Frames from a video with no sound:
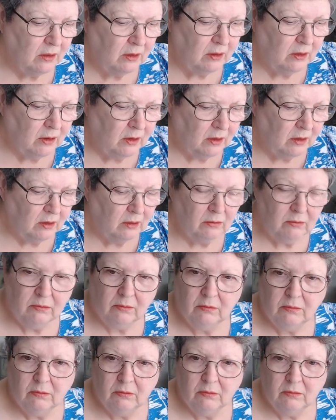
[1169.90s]
um,
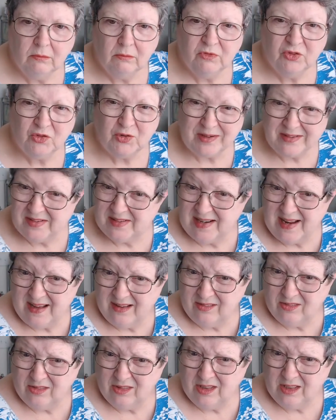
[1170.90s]
stressing out
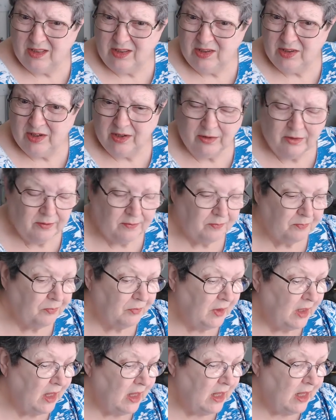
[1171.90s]
on it, you know.
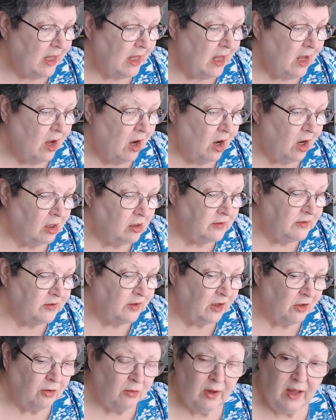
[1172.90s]

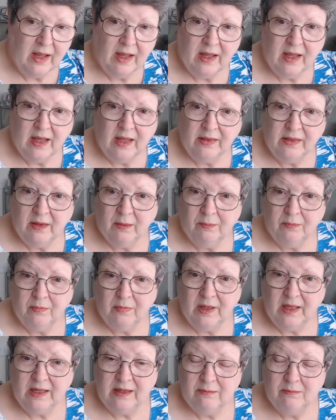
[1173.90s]
Also, at the
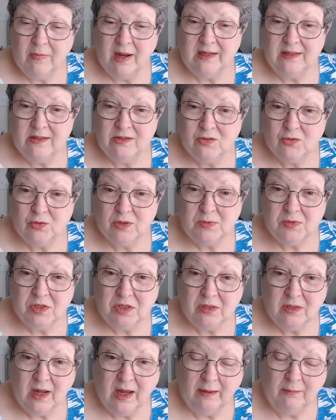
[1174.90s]
in my
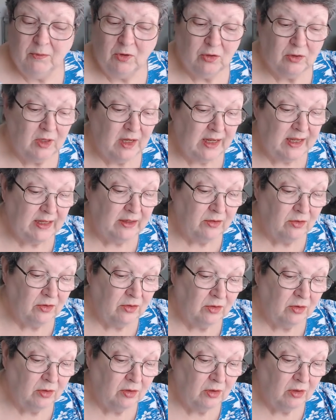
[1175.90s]
description, I'm going to
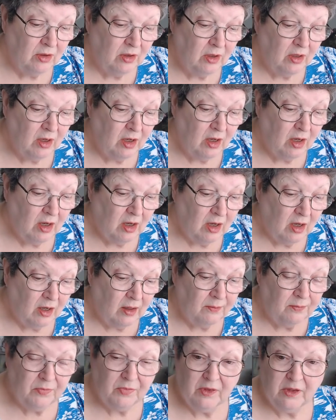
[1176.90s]
enter
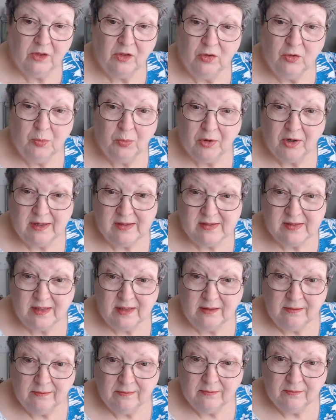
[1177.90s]
um, the new pricing
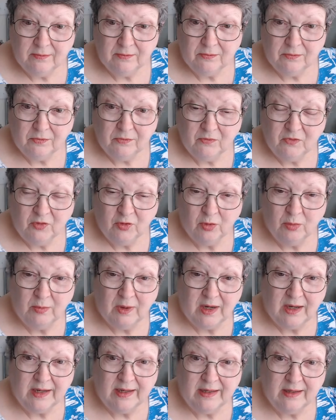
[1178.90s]
for
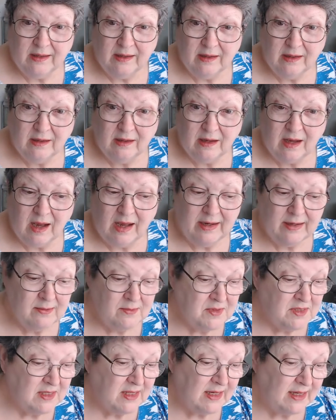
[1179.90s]
my
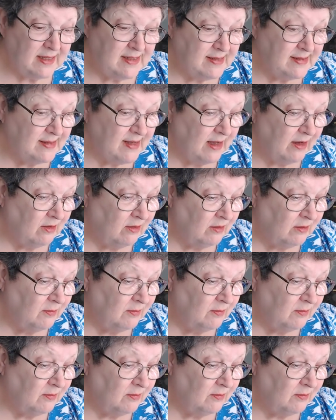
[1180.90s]
items that I sell.